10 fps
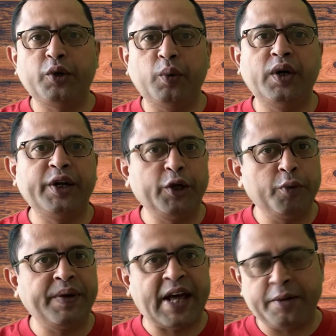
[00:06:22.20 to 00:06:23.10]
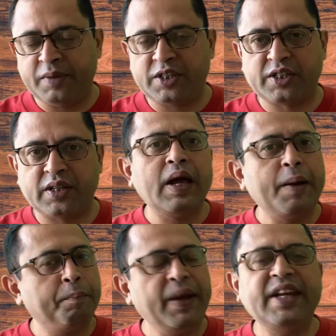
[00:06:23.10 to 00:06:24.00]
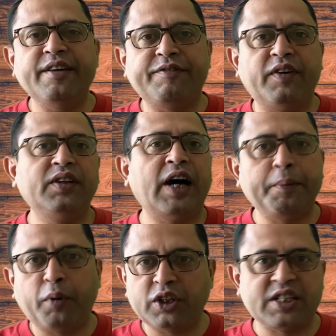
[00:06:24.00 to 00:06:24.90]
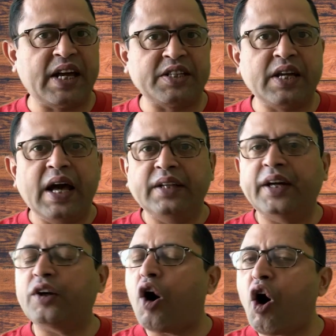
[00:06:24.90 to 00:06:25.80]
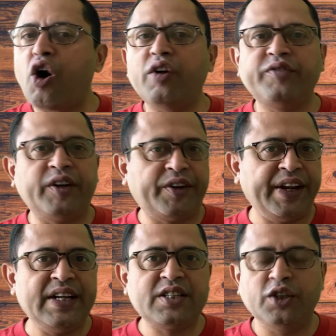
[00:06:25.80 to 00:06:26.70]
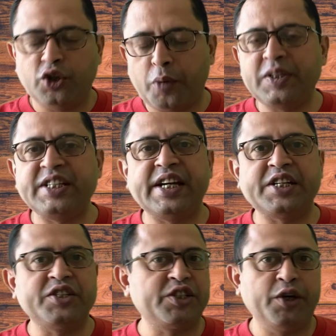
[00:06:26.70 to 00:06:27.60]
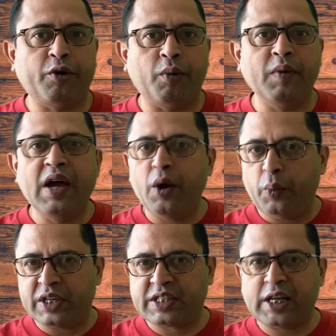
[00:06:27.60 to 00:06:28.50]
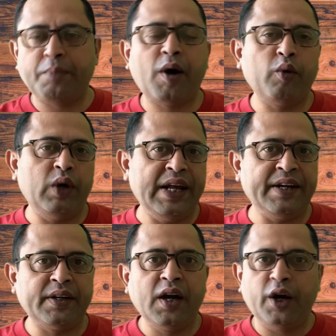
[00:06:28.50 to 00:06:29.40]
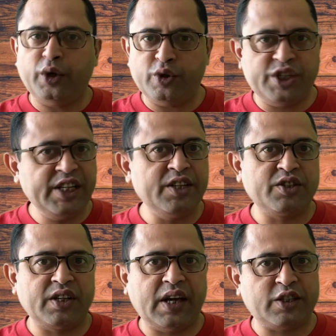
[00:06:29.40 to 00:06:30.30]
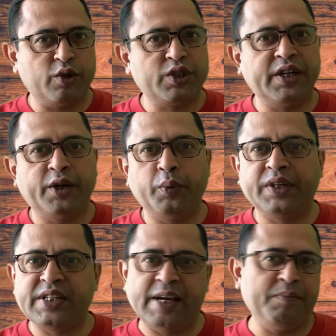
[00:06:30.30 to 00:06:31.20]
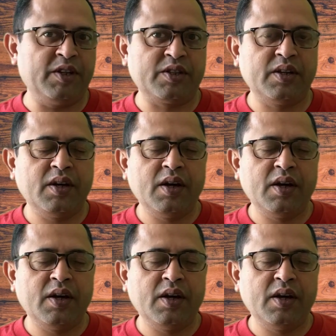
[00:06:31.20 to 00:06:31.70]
toward human animals. Belyaev further hypothesized that all of the traits in the domestication syndrome were somehow linked to genes associated with tameness